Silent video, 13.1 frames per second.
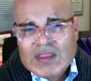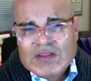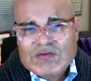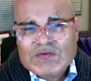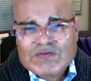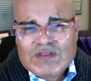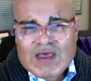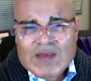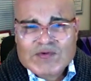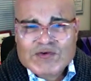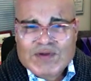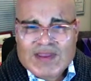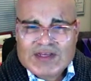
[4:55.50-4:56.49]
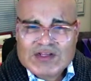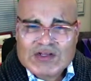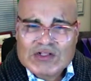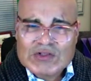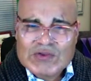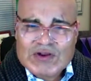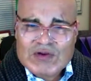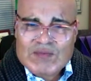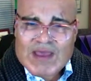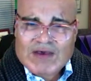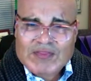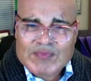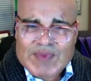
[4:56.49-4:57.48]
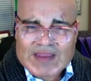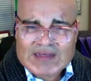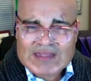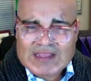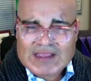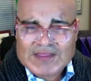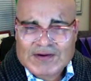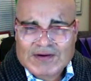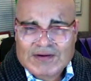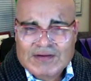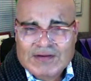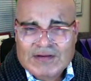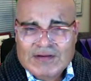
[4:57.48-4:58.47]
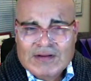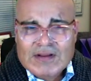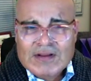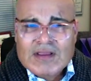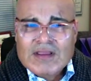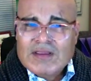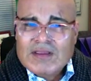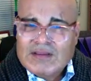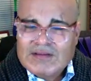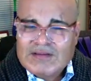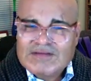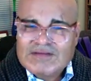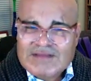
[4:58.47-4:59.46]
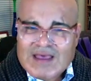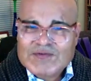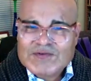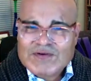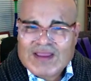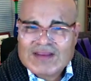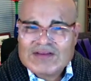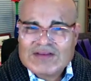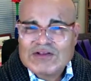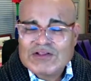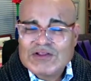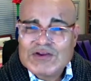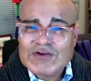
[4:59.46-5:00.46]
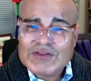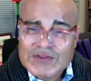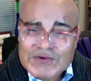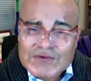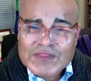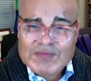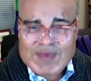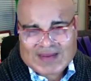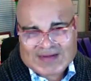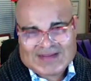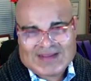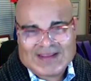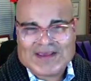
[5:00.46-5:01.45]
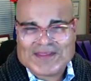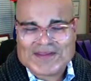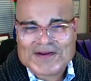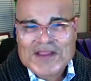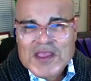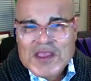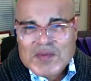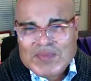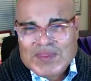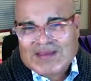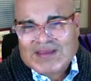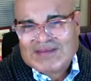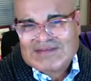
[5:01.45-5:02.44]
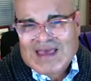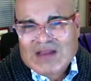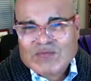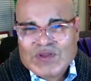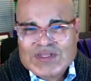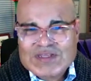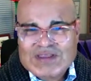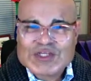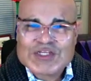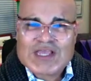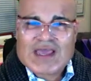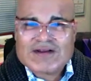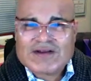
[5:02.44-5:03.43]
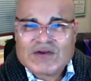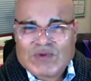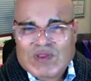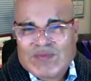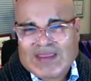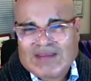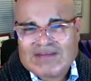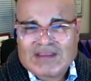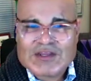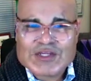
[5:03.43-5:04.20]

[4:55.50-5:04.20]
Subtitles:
You stop trying to glue your mouth back together. You stop trying to glue your youth back together because that which has shattered remains